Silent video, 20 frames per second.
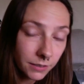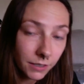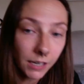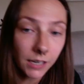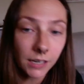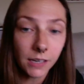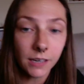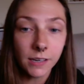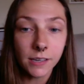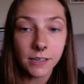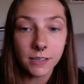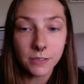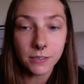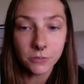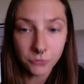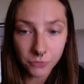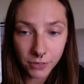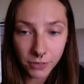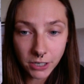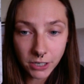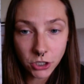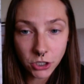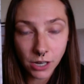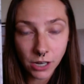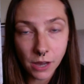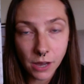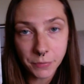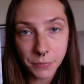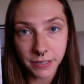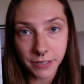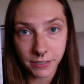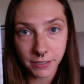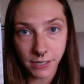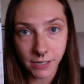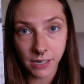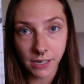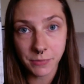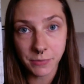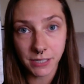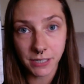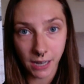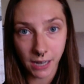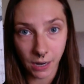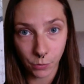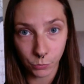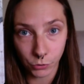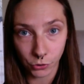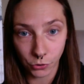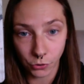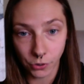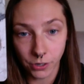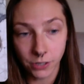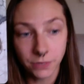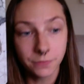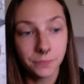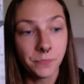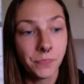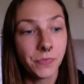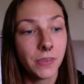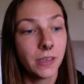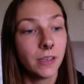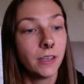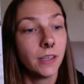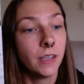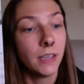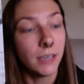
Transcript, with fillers: He is finishing up his time in Capricorn.